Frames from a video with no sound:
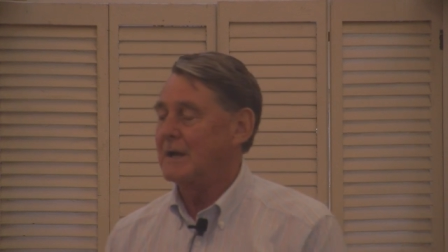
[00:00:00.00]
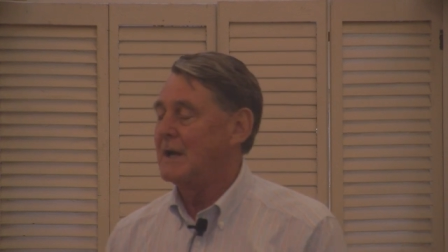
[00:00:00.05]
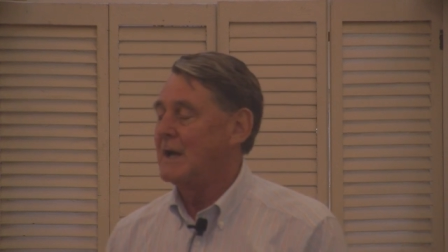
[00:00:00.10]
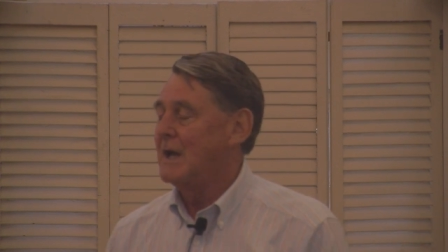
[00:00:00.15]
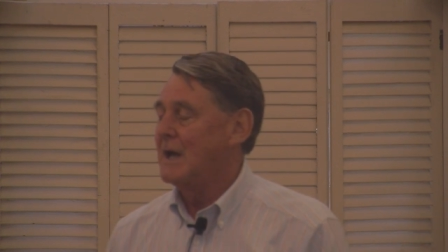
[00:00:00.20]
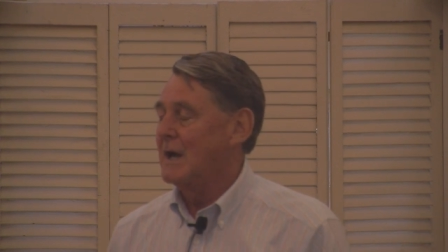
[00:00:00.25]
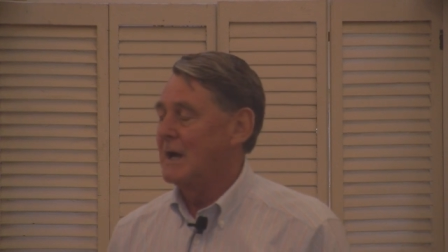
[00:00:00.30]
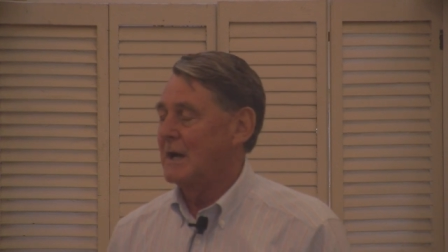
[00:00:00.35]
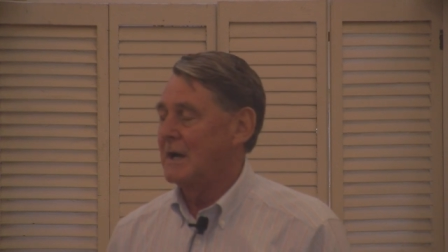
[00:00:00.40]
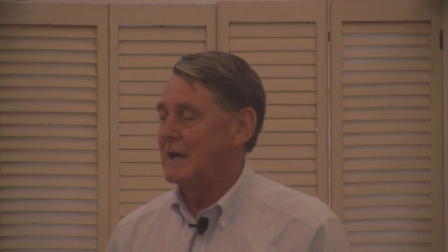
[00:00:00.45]

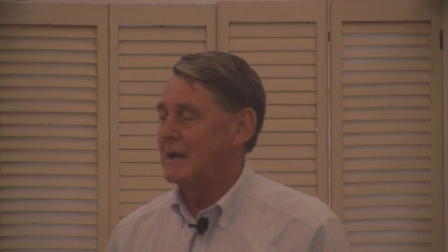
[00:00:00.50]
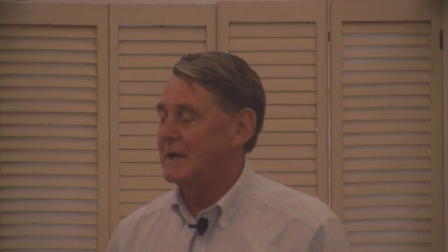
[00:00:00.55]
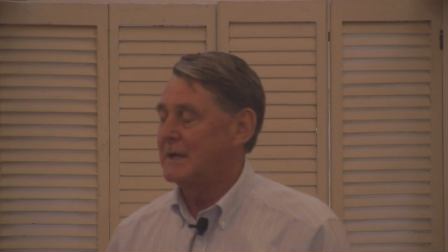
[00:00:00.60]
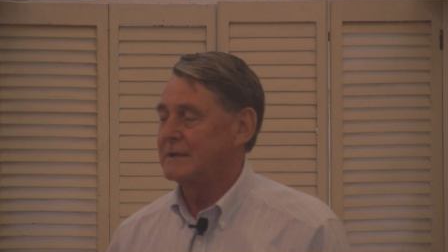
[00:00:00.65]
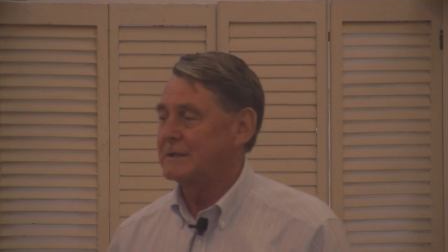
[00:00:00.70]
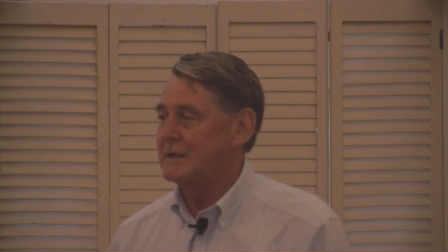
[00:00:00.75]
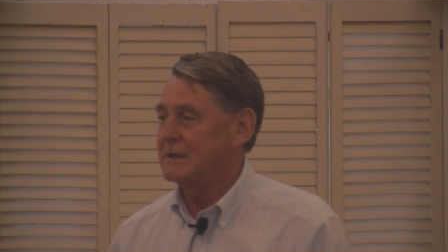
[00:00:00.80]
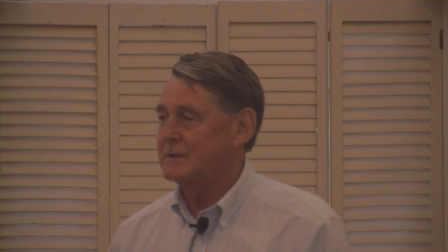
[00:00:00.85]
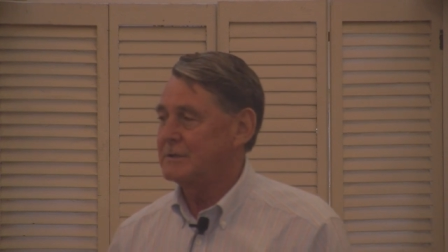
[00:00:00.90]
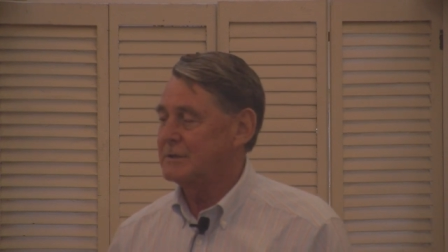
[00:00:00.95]
Uh,
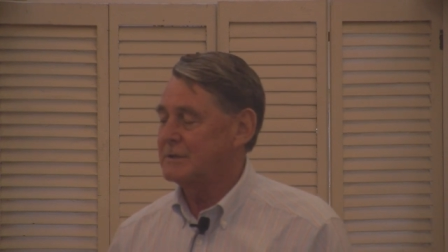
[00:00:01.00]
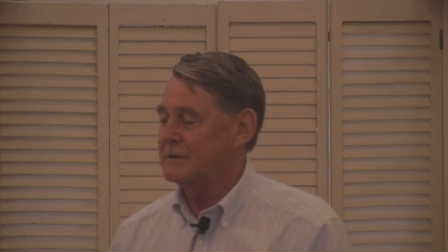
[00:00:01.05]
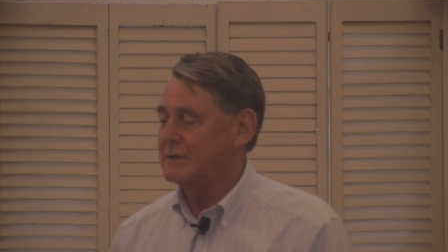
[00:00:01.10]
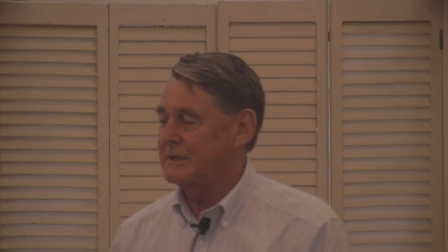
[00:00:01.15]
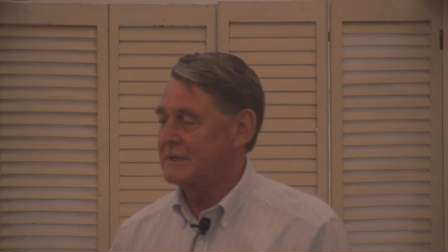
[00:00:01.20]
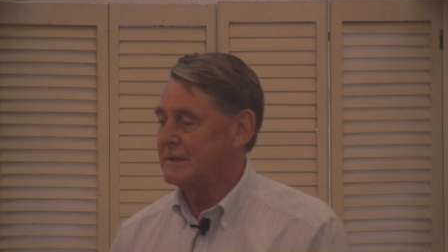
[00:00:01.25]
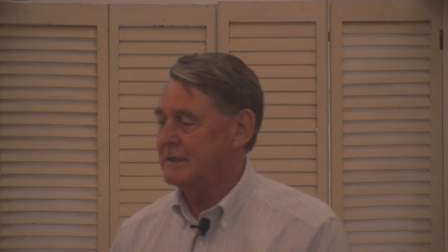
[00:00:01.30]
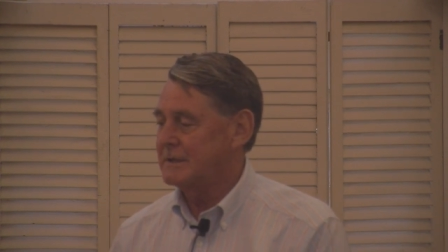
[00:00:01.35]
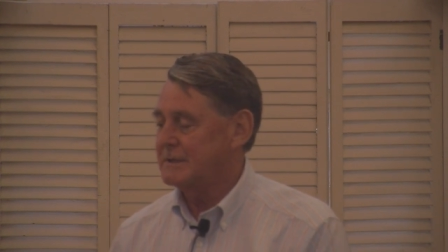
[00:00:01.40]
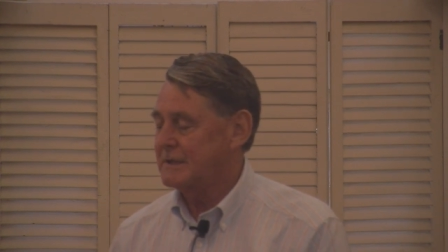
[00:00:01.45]
it, it, just
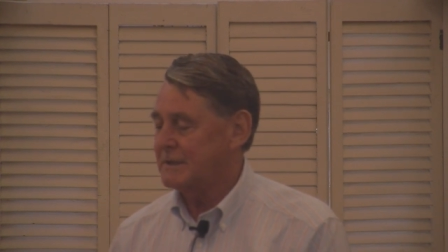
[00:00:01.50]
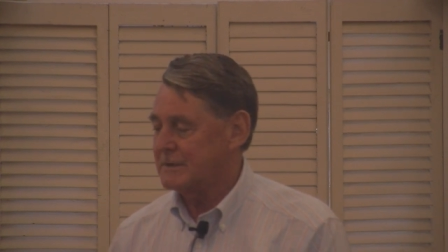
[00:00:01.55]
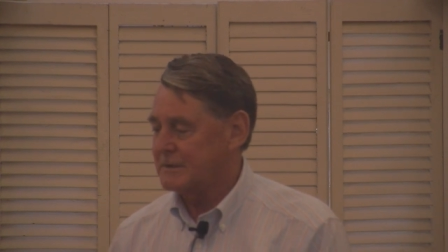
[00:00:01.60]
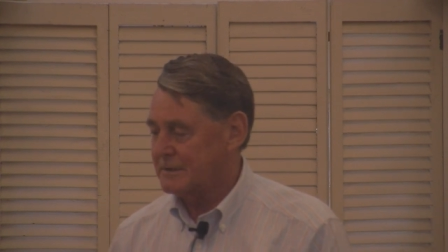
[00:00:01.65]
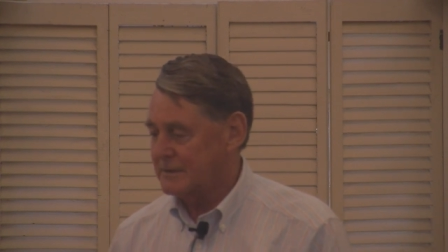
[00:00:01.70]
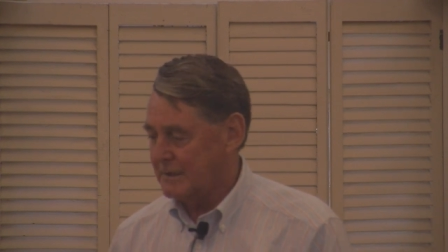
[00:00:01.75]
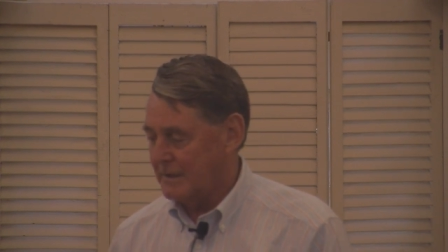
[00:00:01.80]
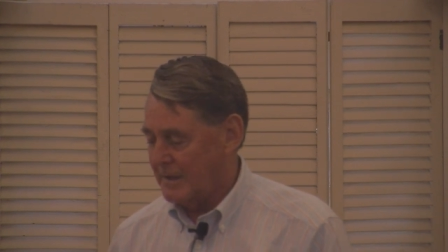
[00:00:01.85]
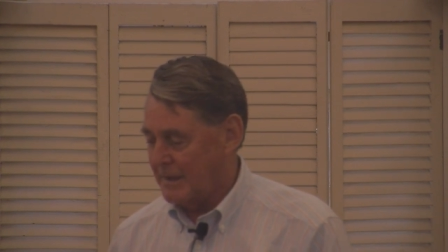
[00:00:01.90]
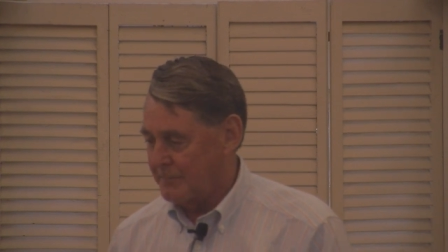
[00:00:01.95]
didn't
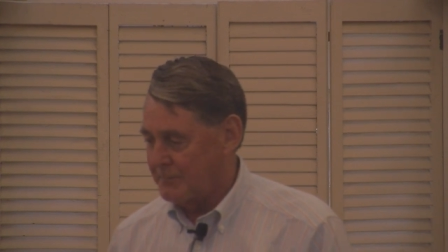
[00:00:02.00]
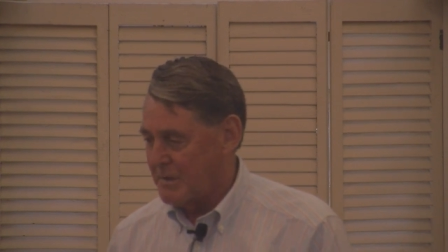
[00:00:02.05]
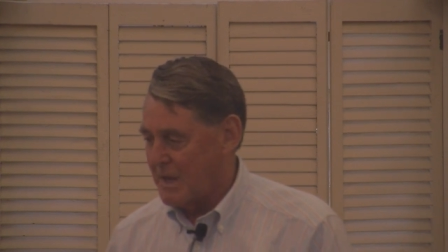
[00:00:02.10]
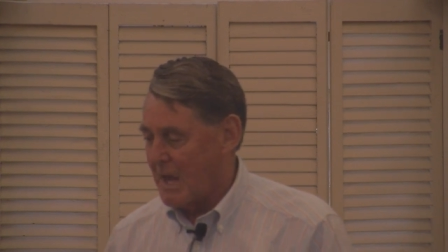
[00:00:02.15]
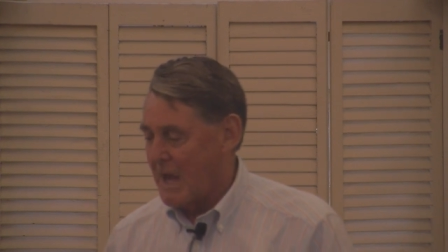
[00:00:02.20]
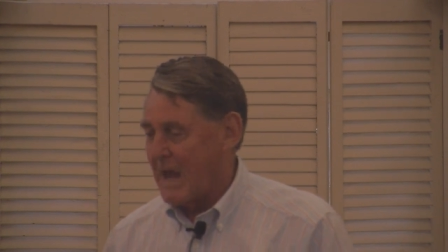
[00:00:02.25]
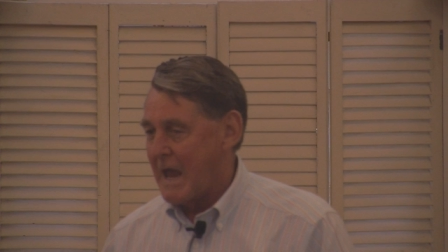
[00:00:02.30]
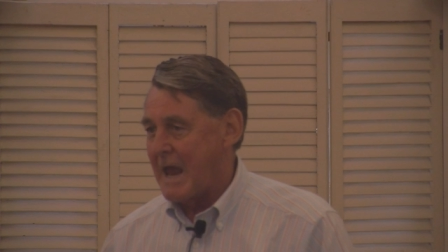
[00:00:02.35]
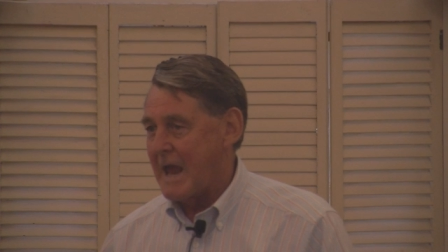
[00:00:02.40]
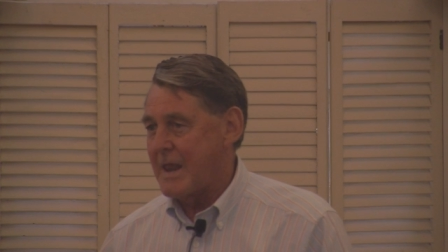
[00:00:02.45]
exist um,
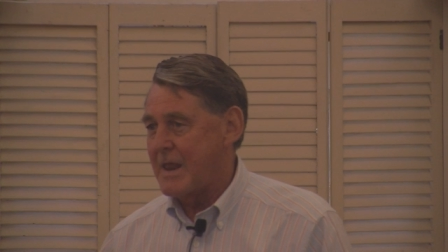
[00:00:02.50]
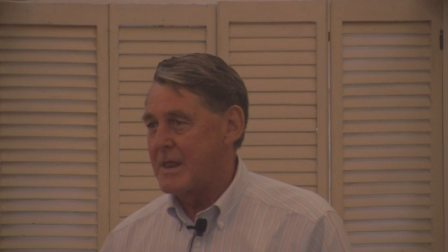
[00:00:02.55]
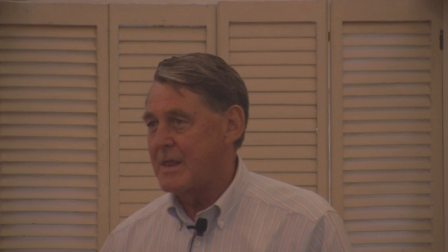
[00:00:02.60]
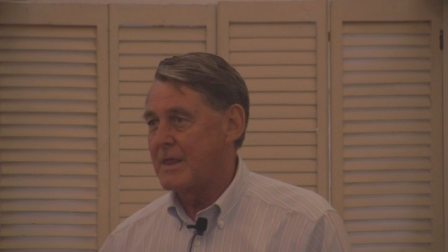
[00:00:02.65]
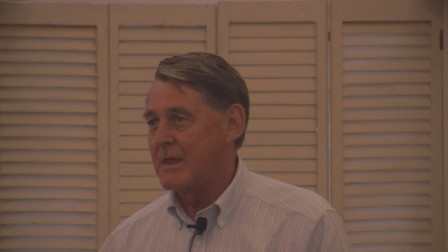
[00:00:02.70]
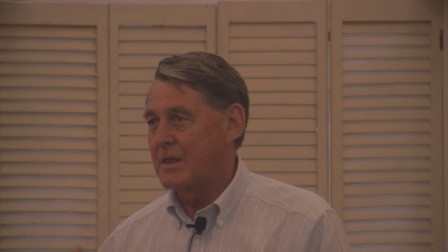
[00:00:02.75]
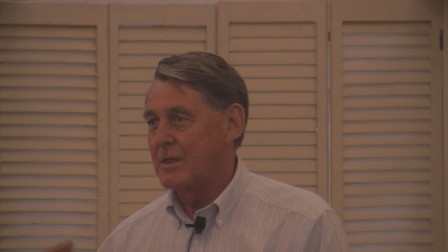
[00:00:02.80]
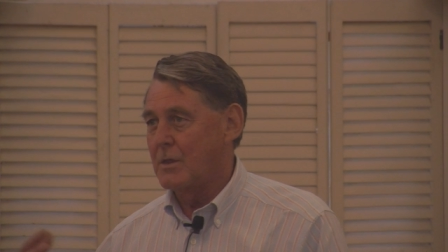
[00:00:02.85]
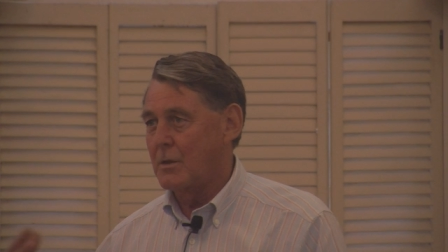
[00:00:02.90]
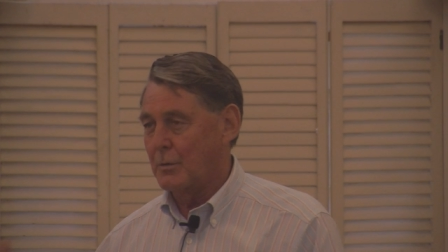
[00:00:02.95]

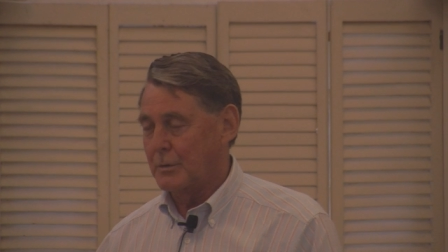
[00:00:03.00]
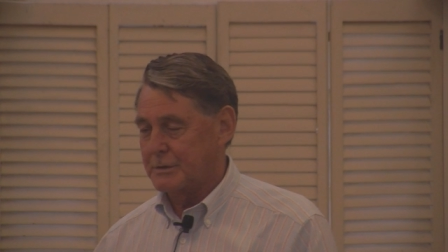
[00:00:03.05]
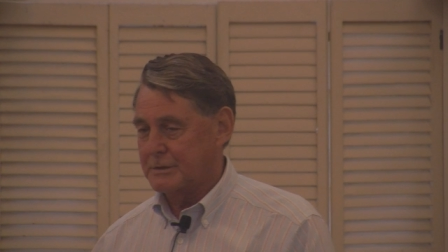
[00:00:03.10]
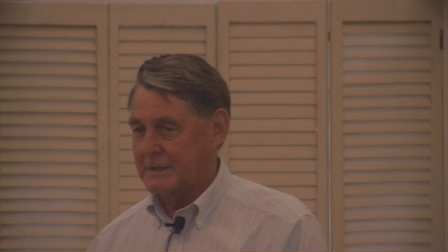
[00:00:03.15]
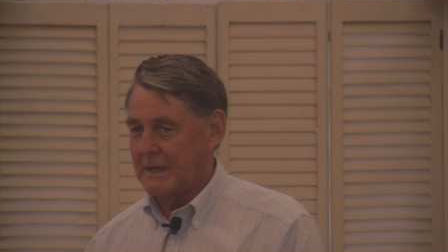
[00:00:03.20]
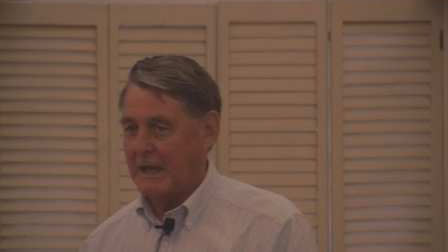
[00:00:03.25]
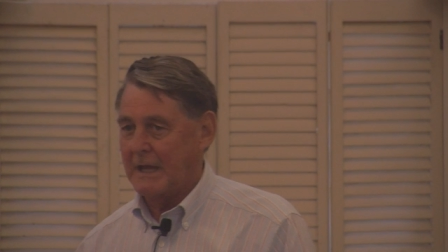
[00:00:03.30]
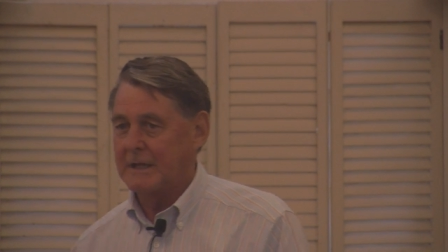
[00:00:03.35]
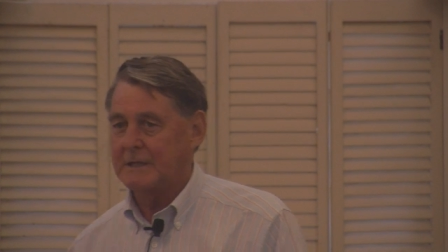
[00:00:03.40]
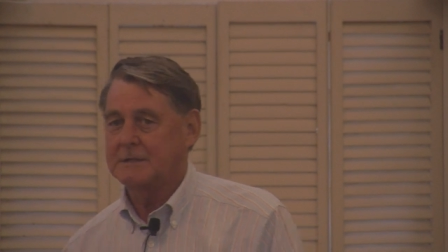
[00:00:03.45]
in
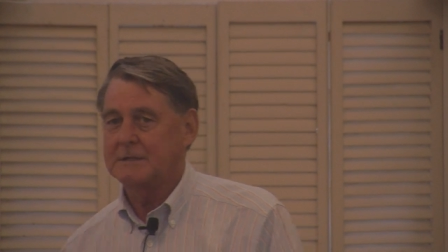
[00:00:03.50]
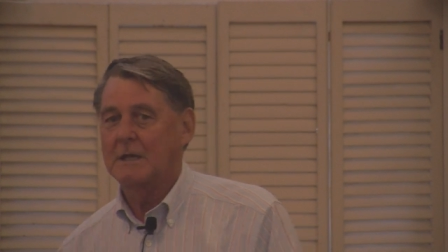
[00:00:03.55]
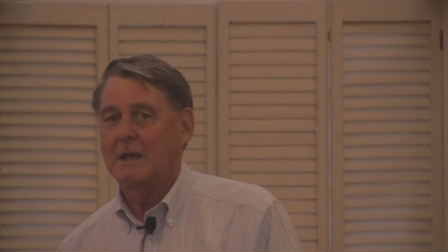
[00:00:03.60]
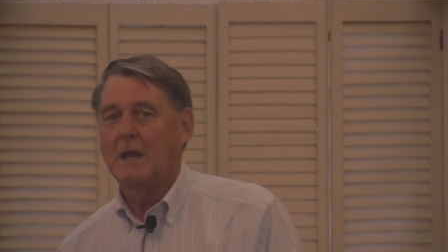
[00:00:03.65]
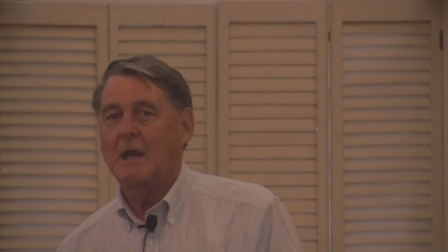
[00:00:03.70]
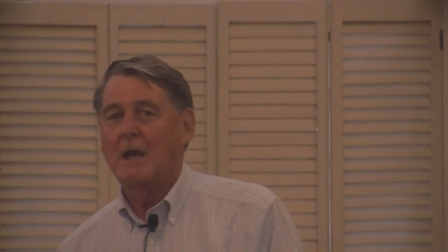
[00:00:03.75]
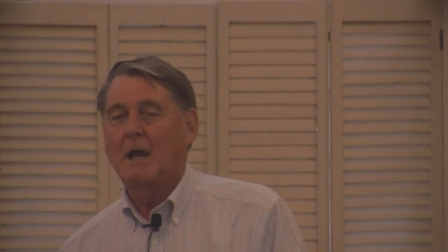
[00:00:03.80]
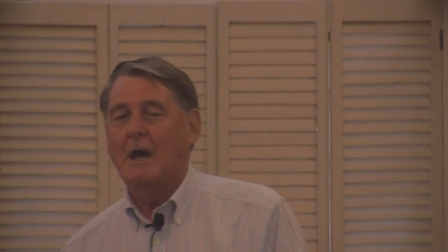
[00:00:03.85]
those days.